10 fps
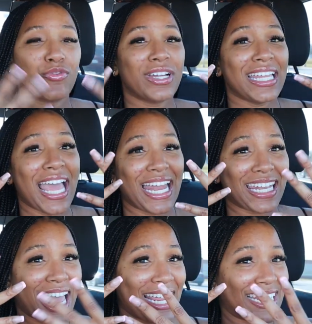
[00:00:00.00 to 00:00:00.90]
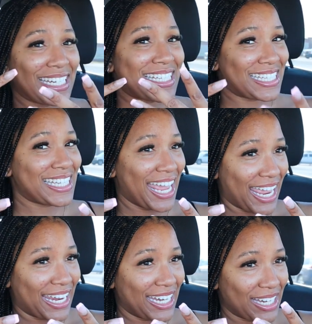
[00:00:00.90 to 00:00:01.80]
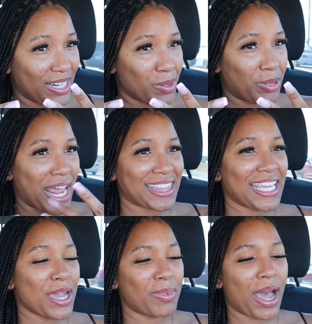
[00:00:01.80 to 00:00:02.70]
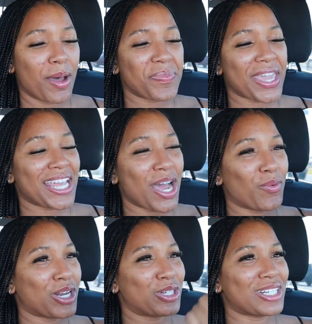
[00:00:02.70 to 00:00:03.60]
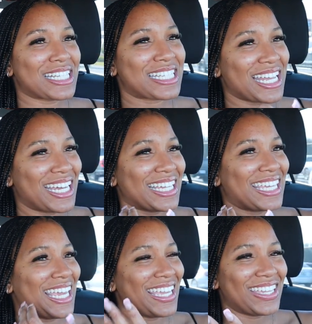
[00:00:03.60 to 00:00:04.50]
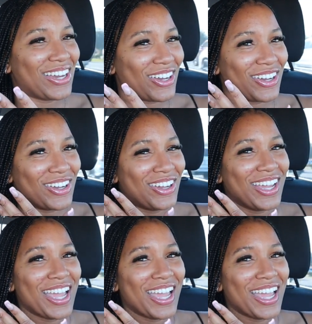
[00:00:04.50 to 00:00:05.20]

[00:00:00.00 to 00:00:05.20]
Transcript: really had liked this set. But I'm thinking I want to do this set again, y'all.